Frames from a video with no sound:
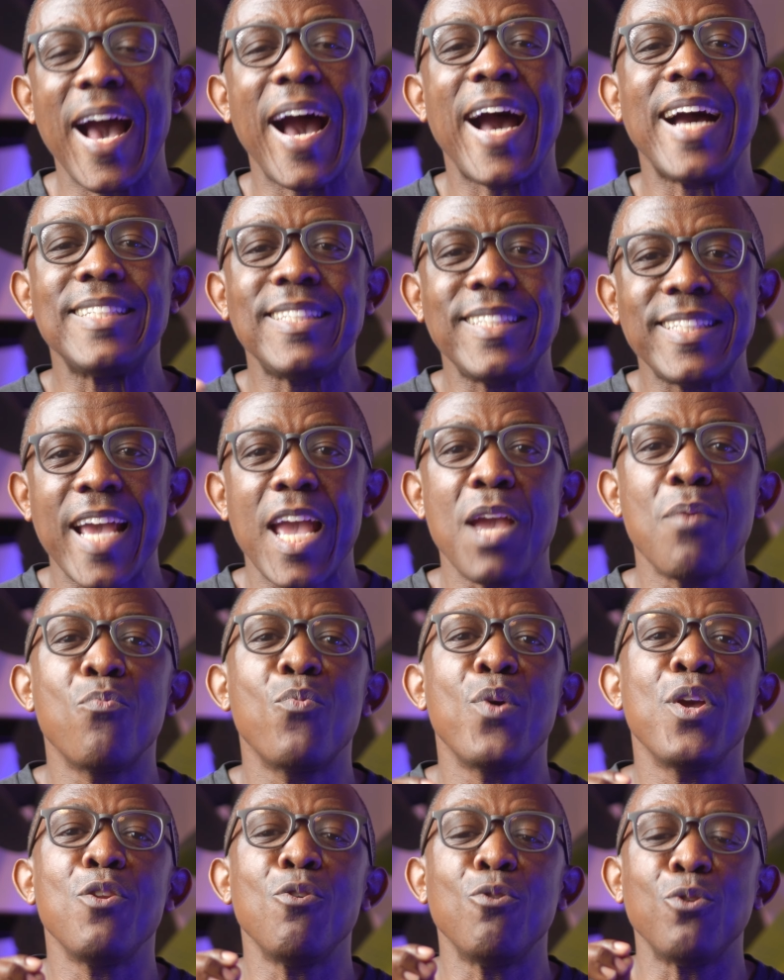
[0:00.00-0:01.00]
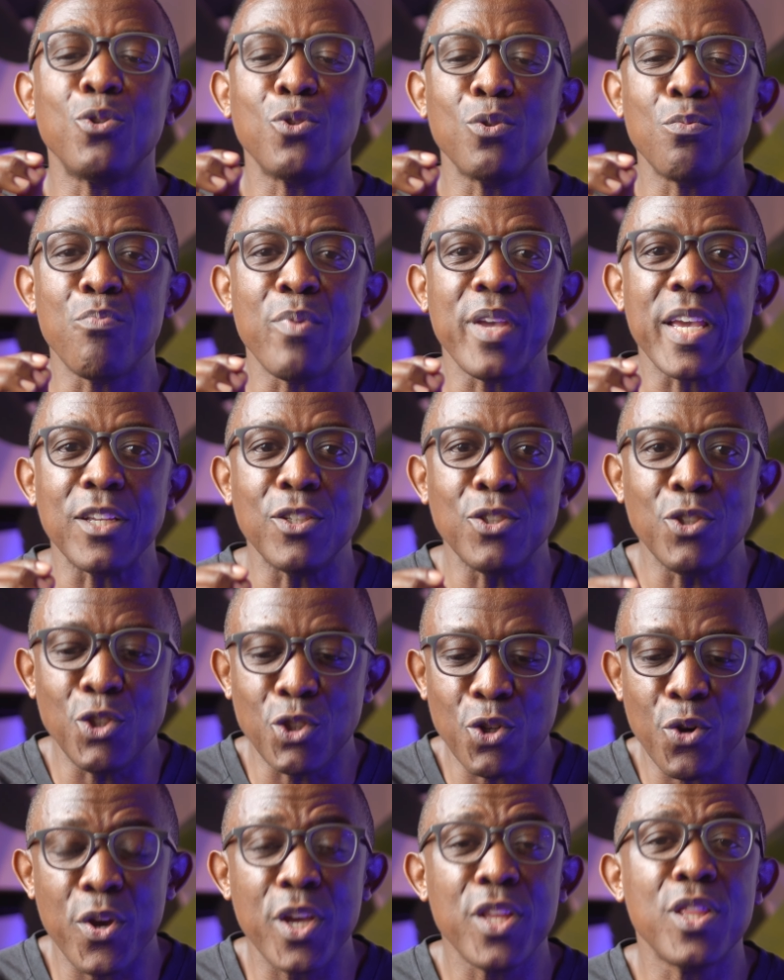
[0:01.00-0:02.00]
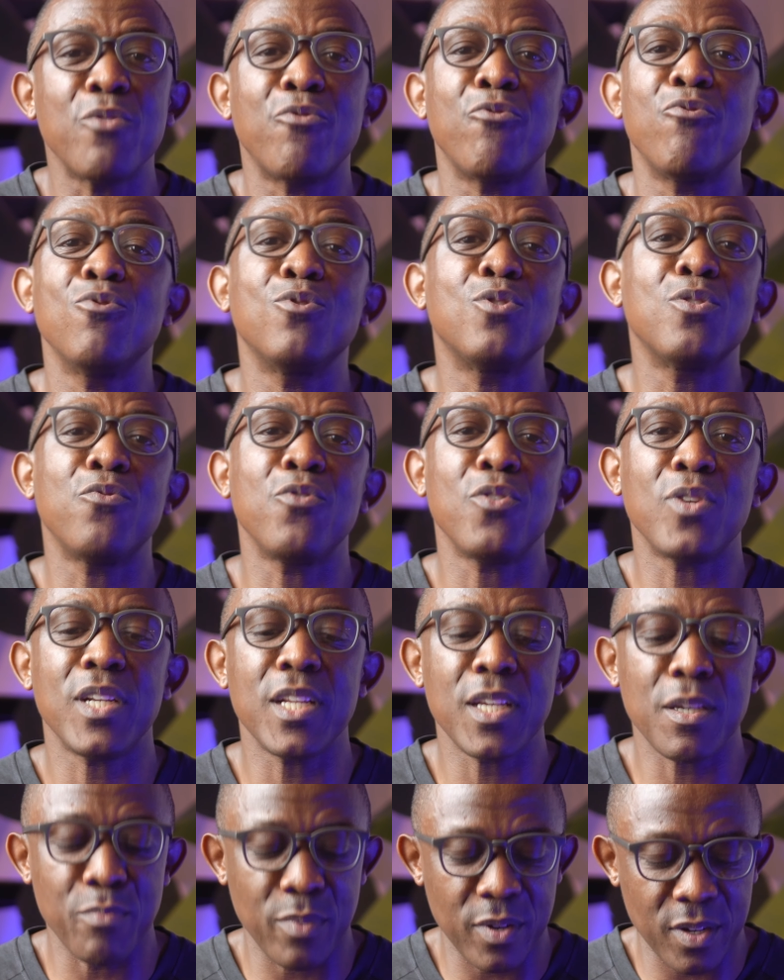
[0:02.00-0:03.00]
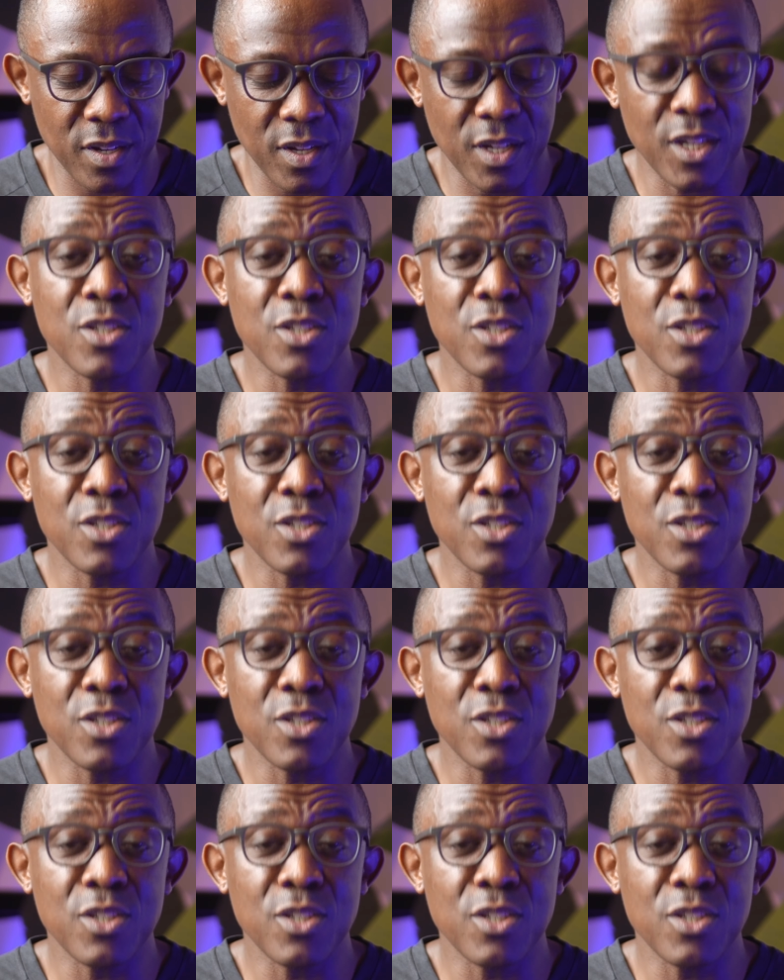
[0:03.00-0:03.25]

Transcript: a time when you should be enjoying the fruits of your labor,